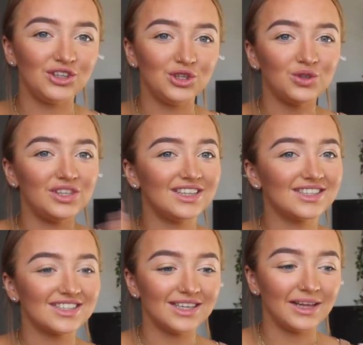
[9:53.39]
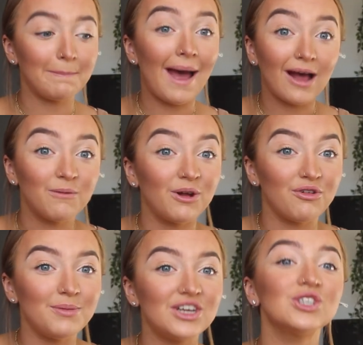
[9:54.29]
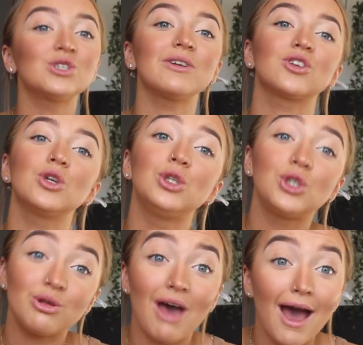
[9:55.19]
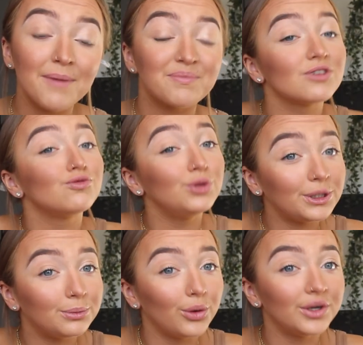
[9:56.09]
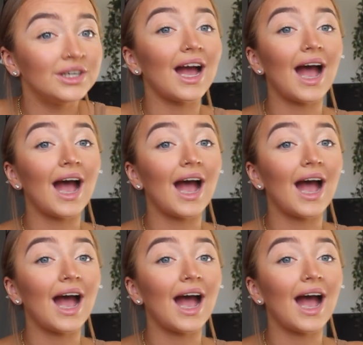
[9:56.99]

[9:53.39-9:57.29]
You need to like back up your information, so make sure you do that. It's really important.